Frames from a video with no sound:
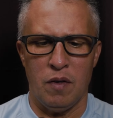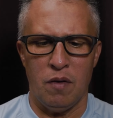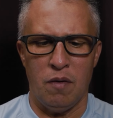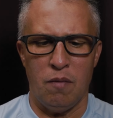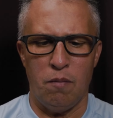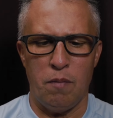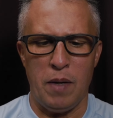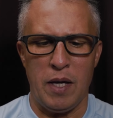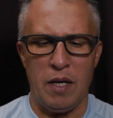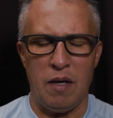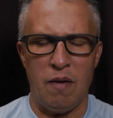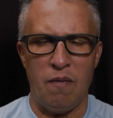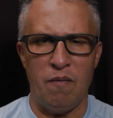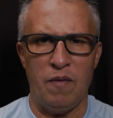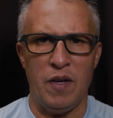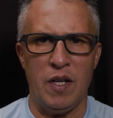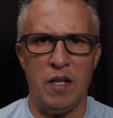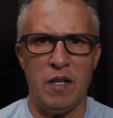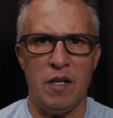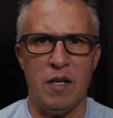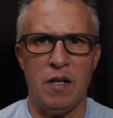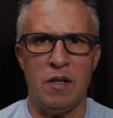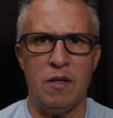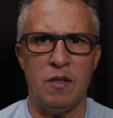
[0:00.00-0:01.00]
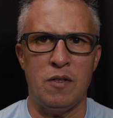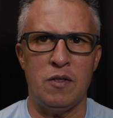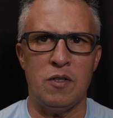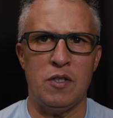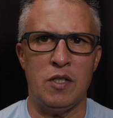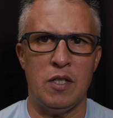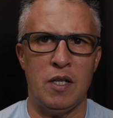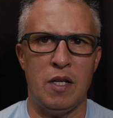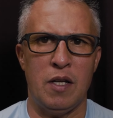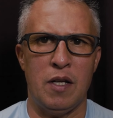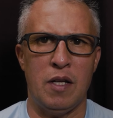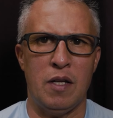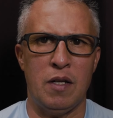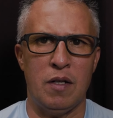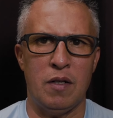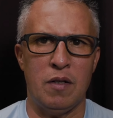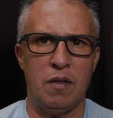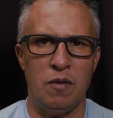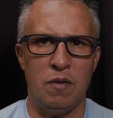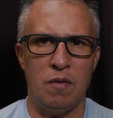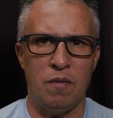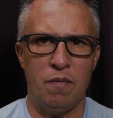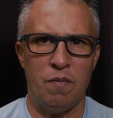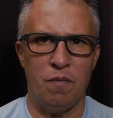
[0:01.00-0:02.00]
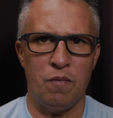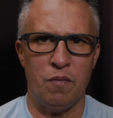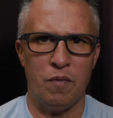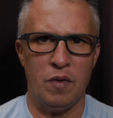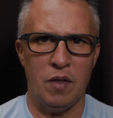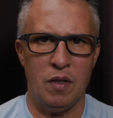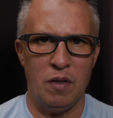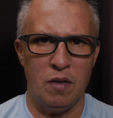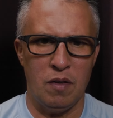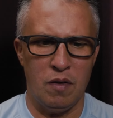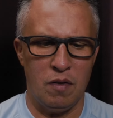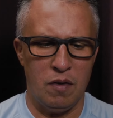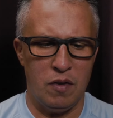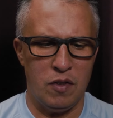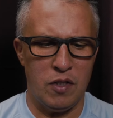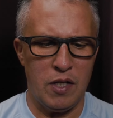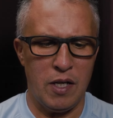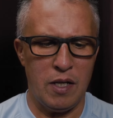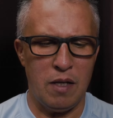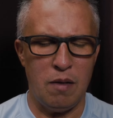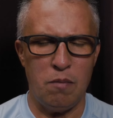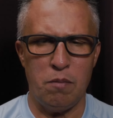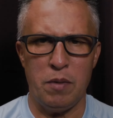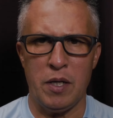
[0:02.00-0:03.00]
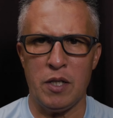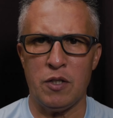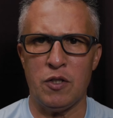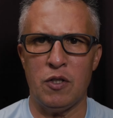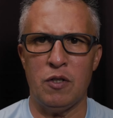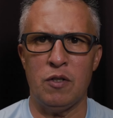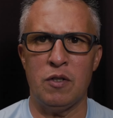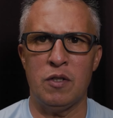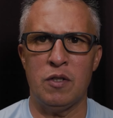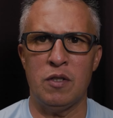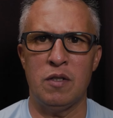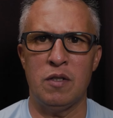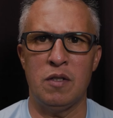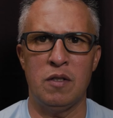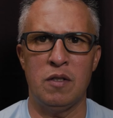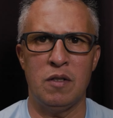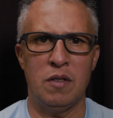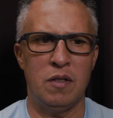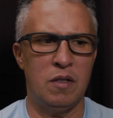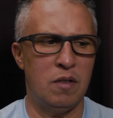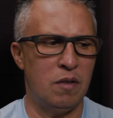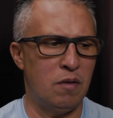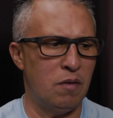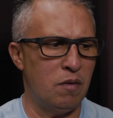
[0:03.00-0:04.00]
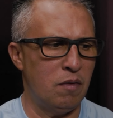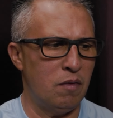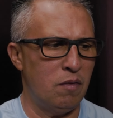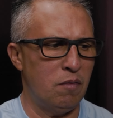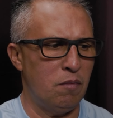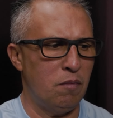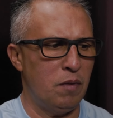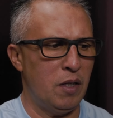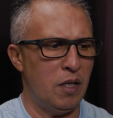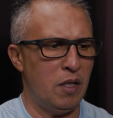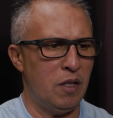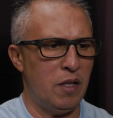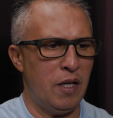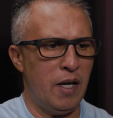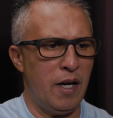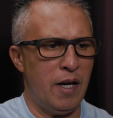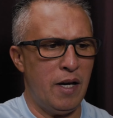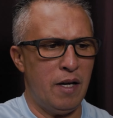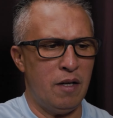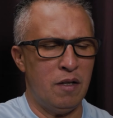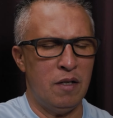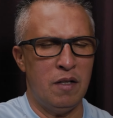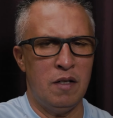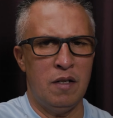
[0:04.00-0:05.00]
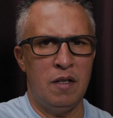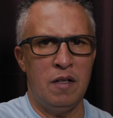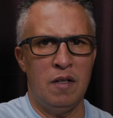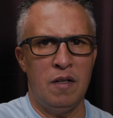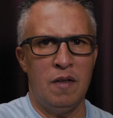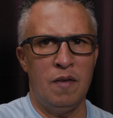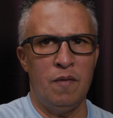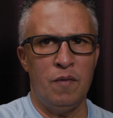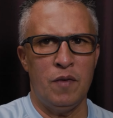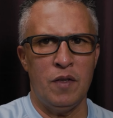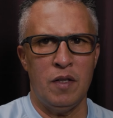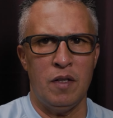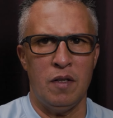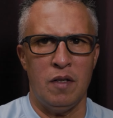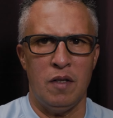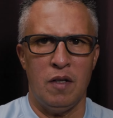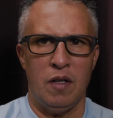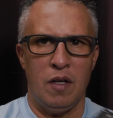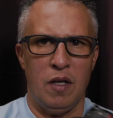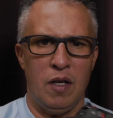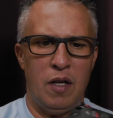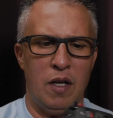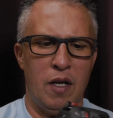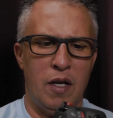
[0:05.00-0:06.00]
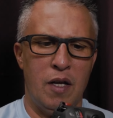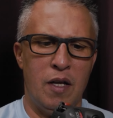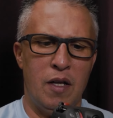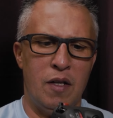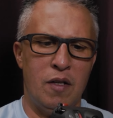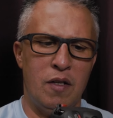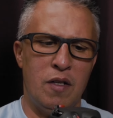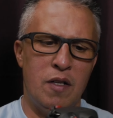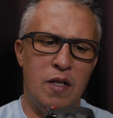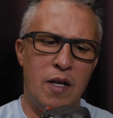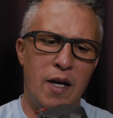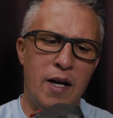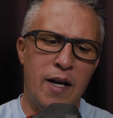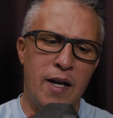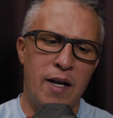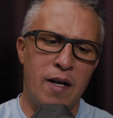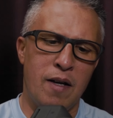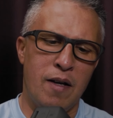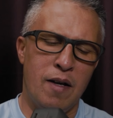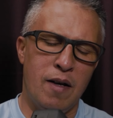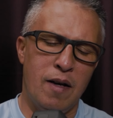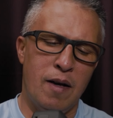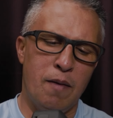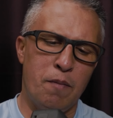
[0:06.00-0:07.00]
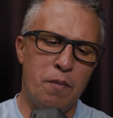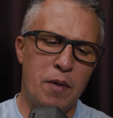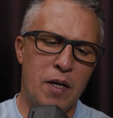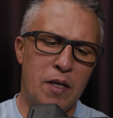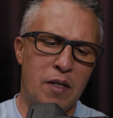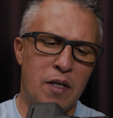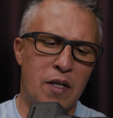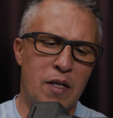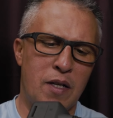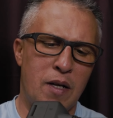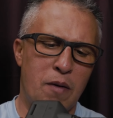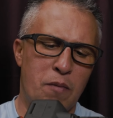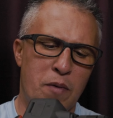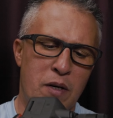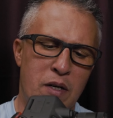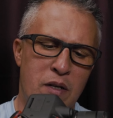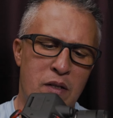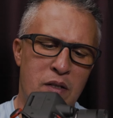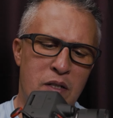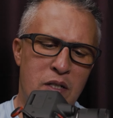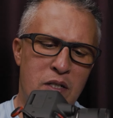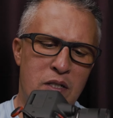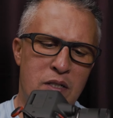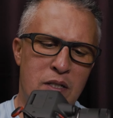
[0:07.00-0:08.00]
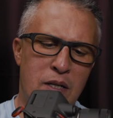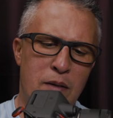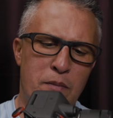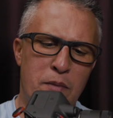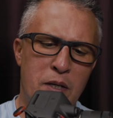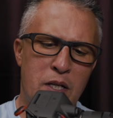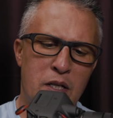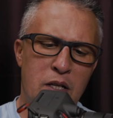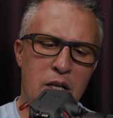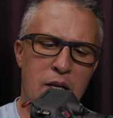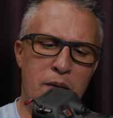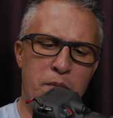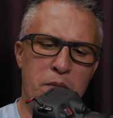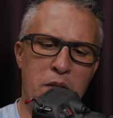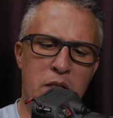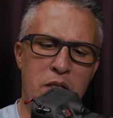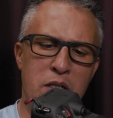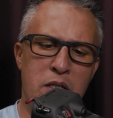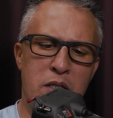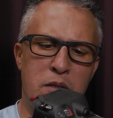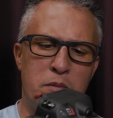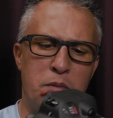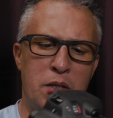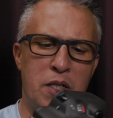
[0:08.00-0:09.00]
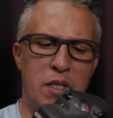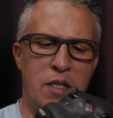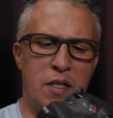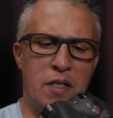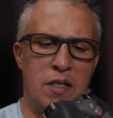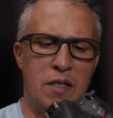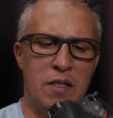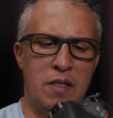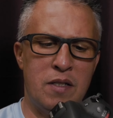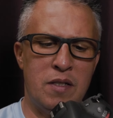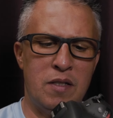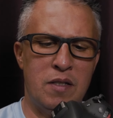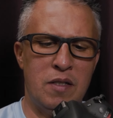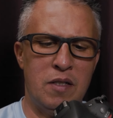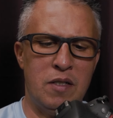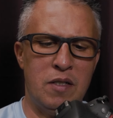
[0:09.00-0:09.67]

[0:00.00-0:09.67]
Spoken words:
making videos and taking pictures. But yeah, and yeah, I'm not gonna get rid of this. I'm gonna keep this because